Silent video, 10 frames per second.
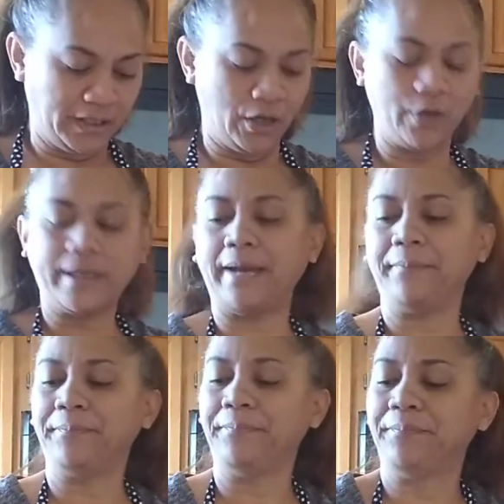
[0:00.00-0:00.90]
Okay,
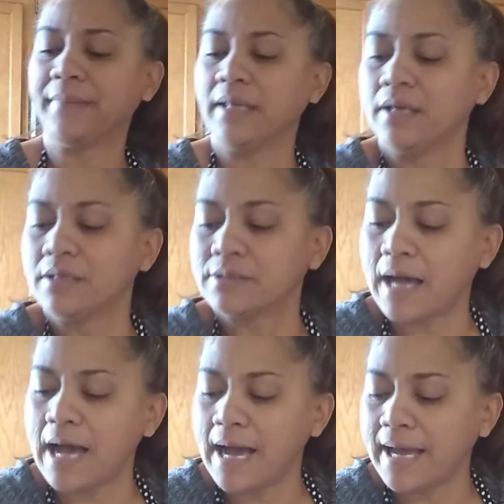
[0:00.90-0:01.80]
so
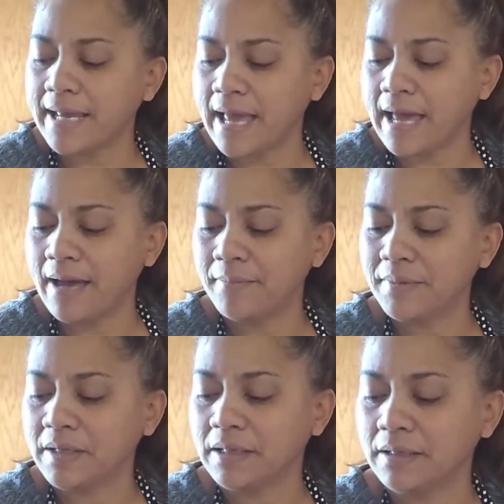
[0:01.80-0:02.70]
I
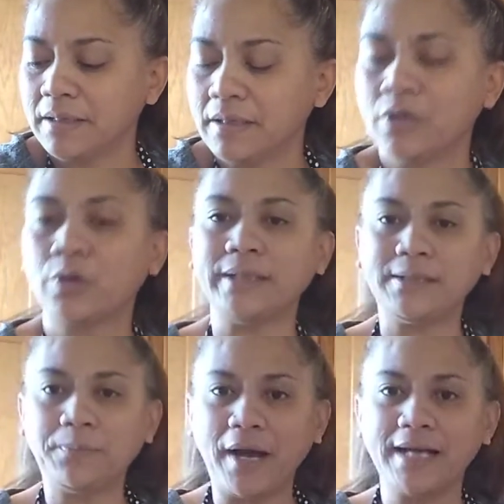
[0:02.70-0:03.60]
am going
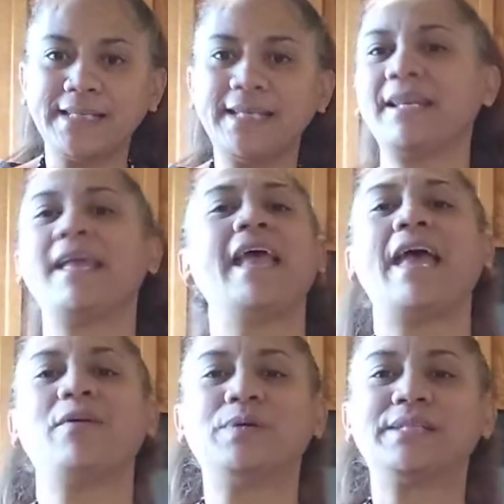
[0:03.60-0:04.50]
to pause it
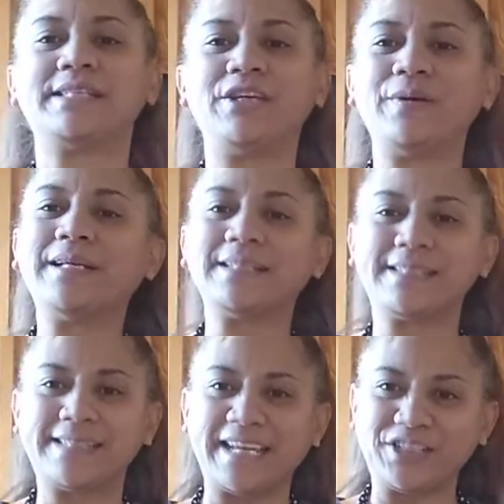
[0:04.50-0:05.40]
and we'll see you at
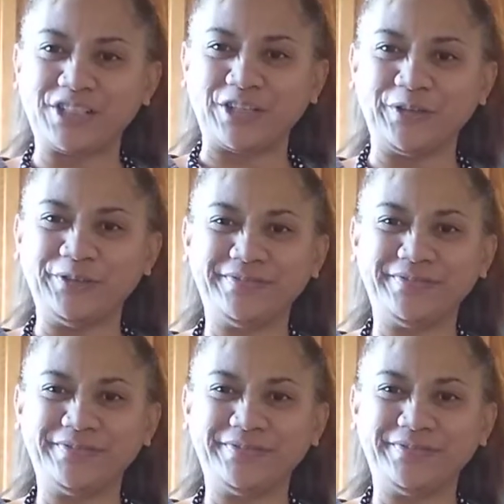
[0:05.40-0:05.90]
stage 2.